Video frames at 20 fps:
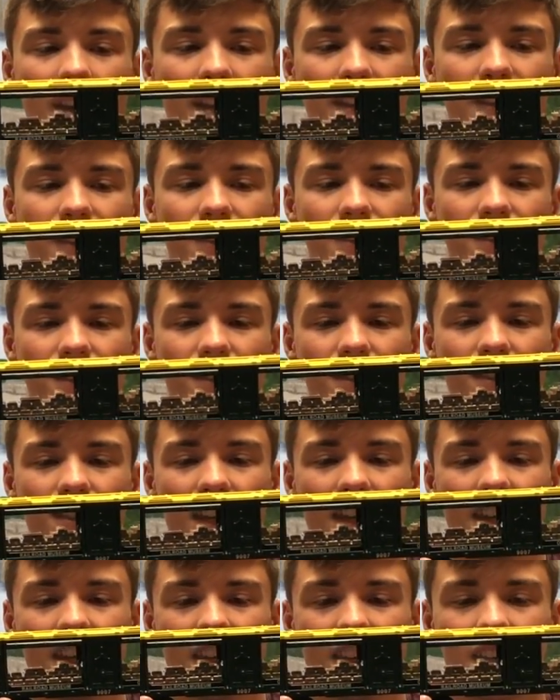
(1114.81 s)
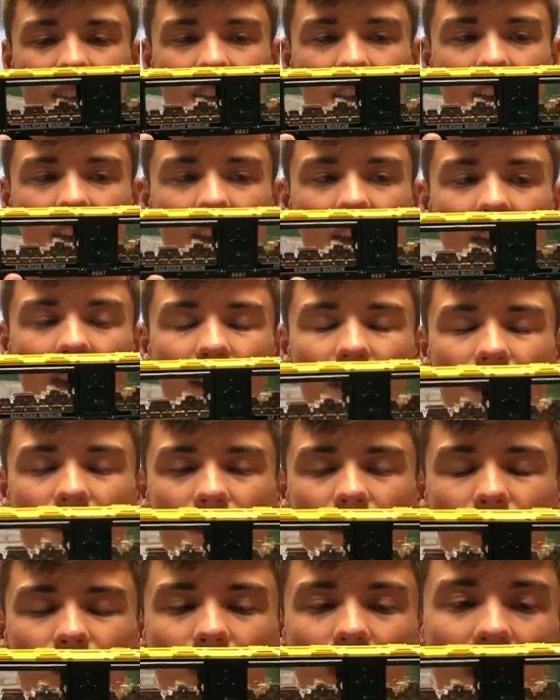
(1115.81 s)
This is a
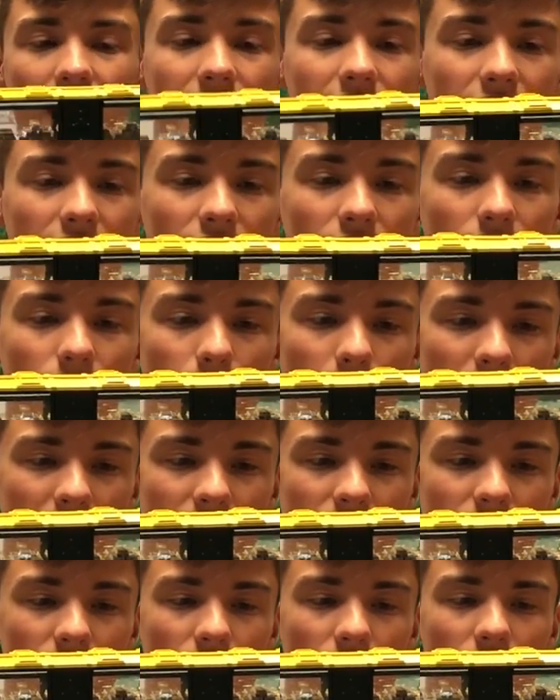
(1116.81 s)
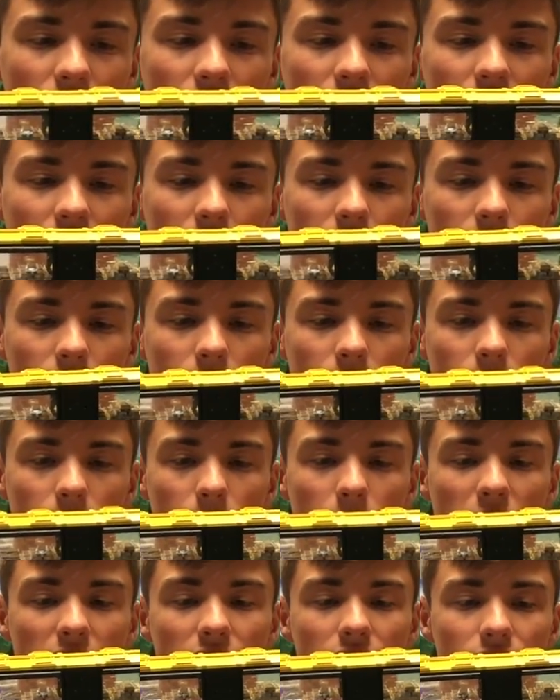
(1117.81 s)
Lionel mint car
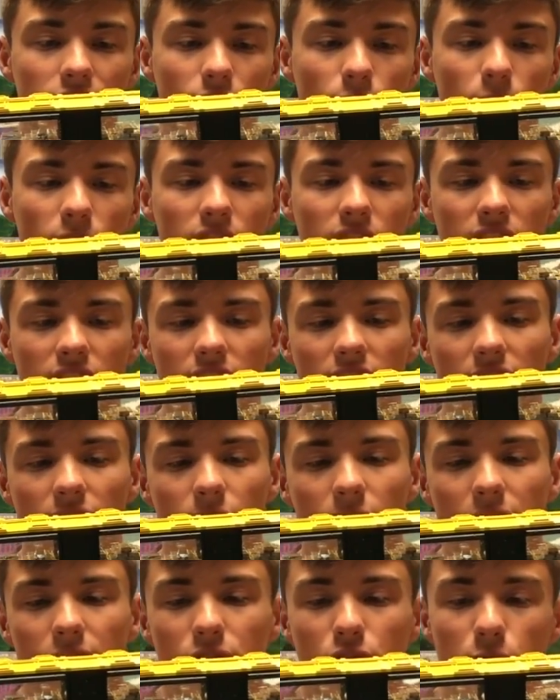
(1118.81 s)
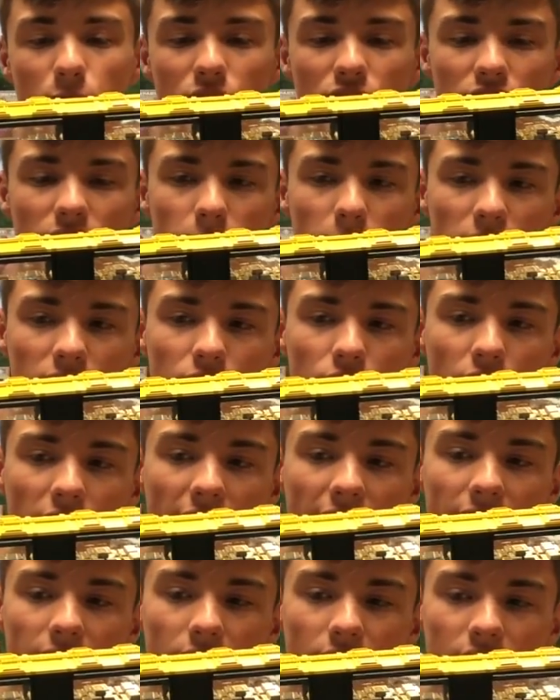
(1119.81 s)
made for the Railroad Museum of Long
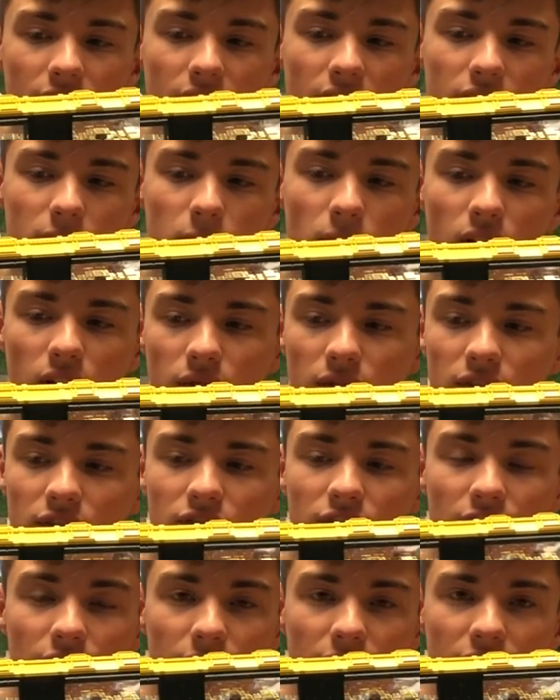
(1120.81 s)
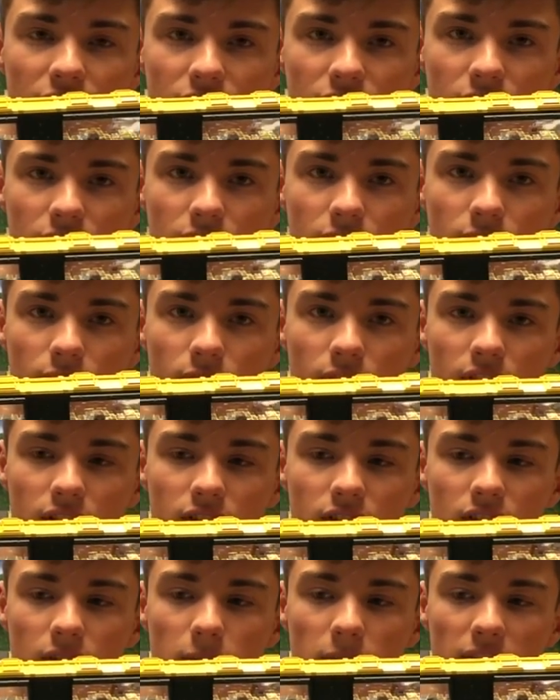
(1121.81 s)
Island as part of a fundraiser for
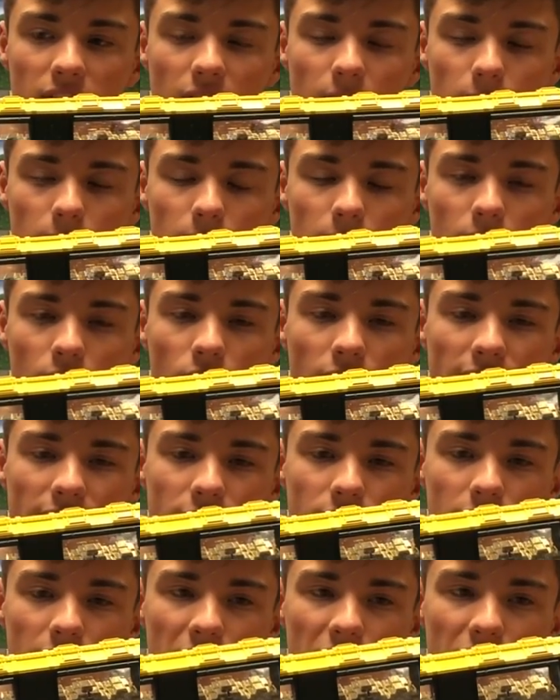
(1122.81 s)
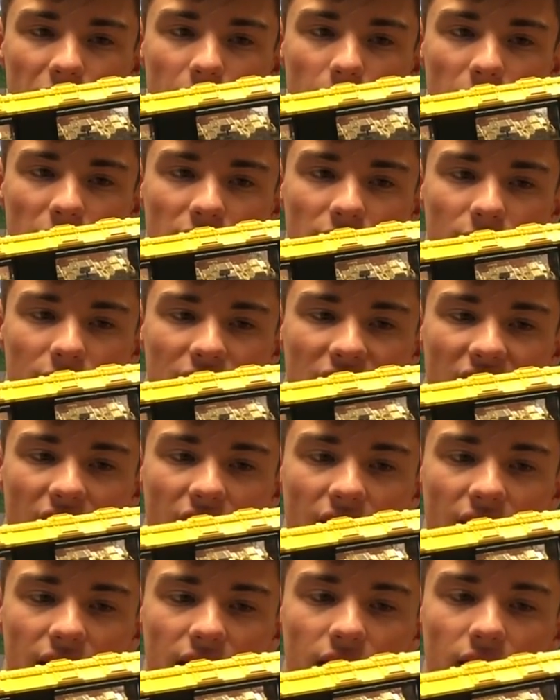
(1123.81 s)
steaming up Long Island Railroad number
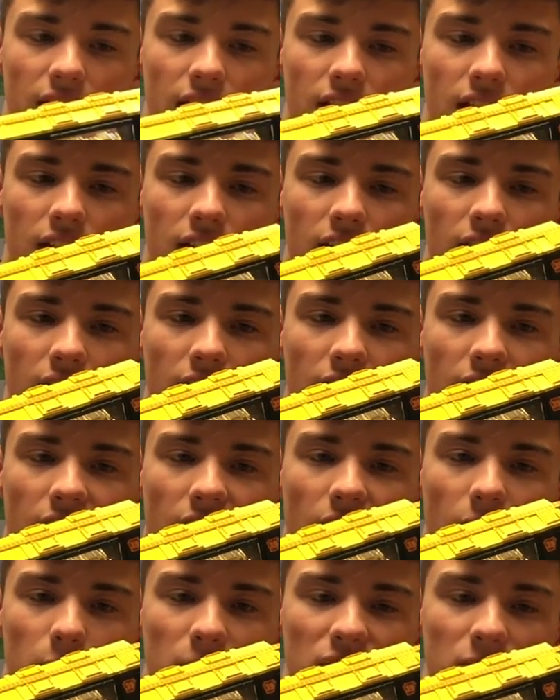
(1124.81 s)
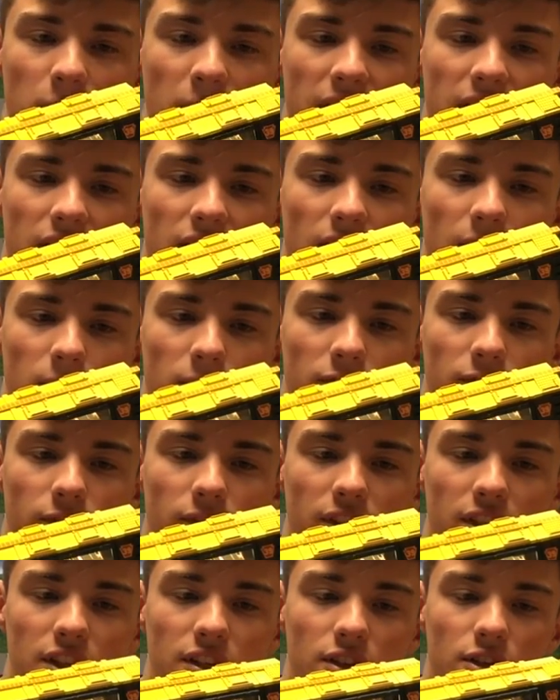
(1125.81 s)
39. It's painted up for
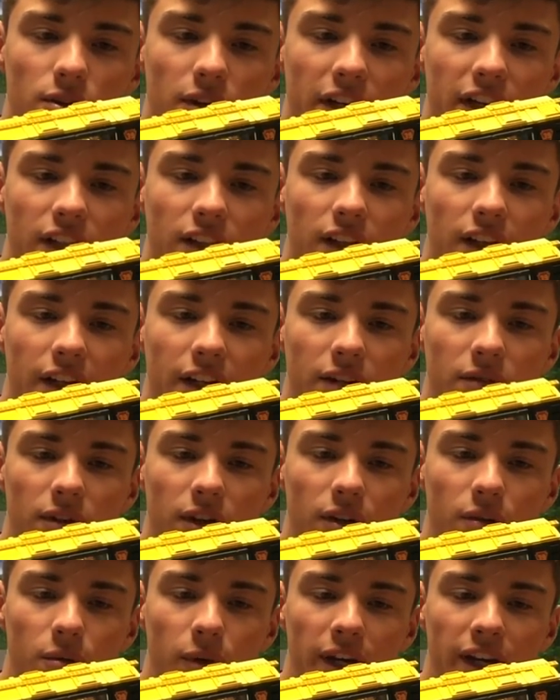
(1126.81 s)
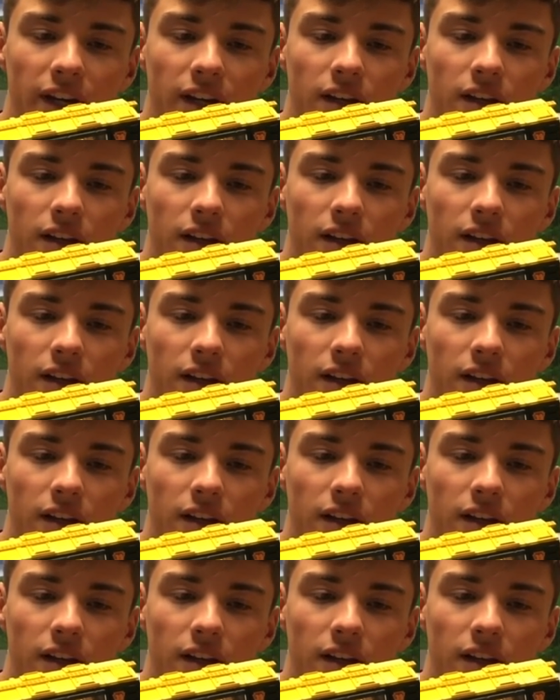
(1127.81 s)
the New York Atlantic Railway,